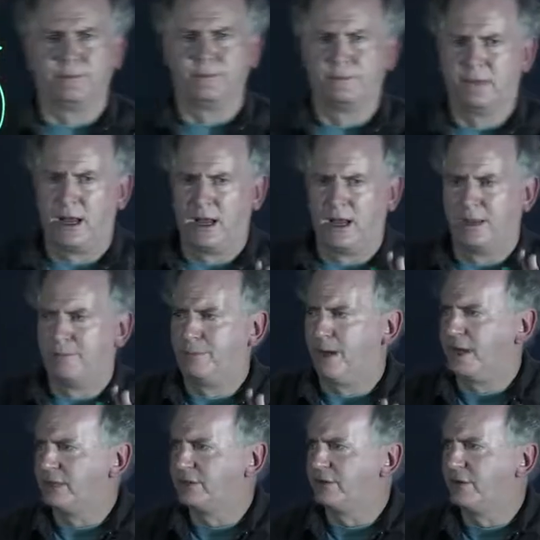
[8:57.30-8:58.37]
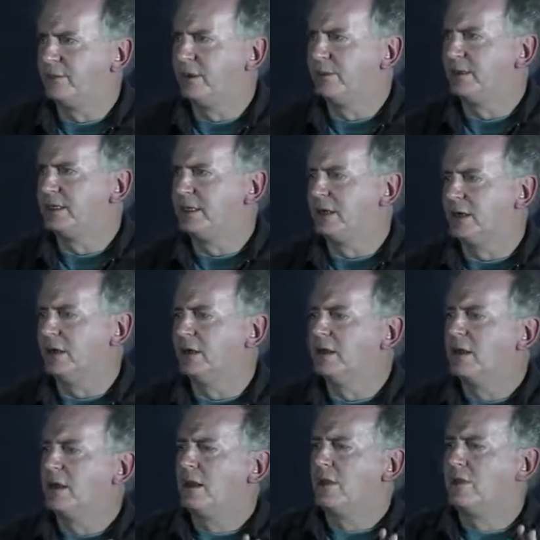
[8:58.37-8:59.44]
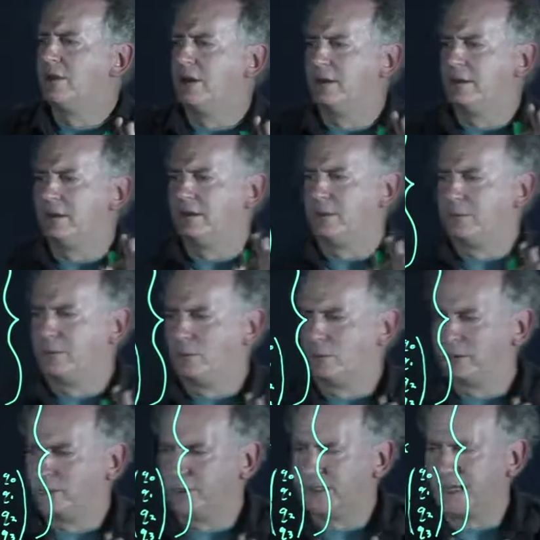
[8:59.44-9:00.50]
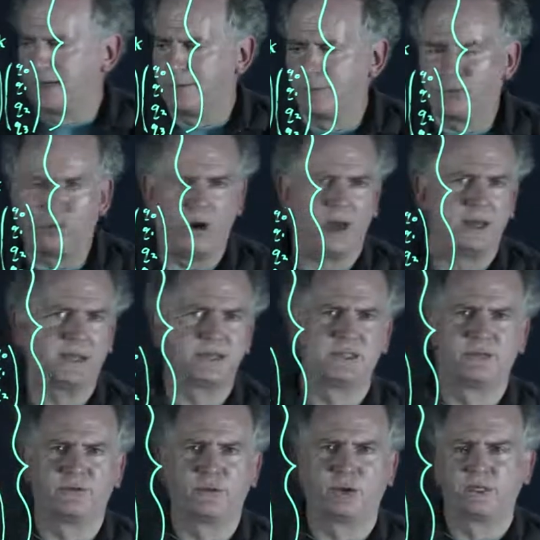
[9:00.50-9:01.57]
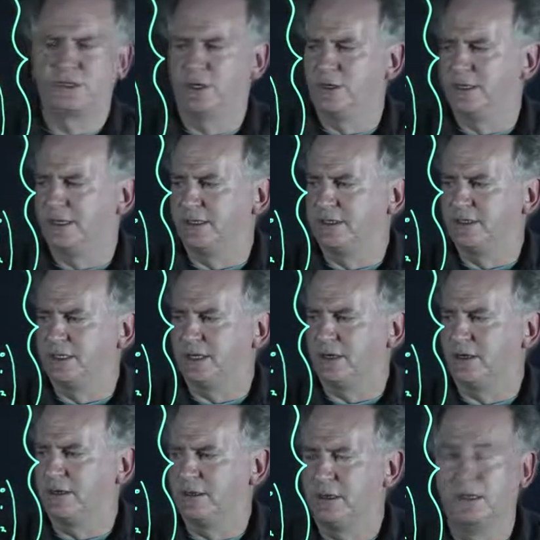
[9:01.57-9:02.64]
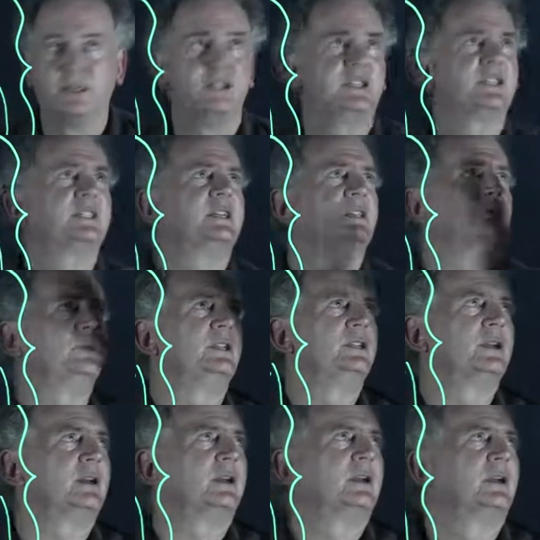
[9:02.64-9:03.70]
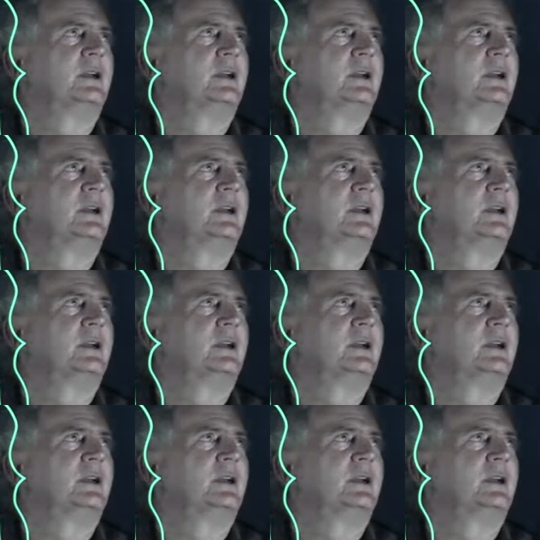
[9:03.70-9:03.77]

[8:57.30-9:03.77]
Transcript: uh, pause for a moment here. The, the, we're, we're taking products of quaternions here, just as we took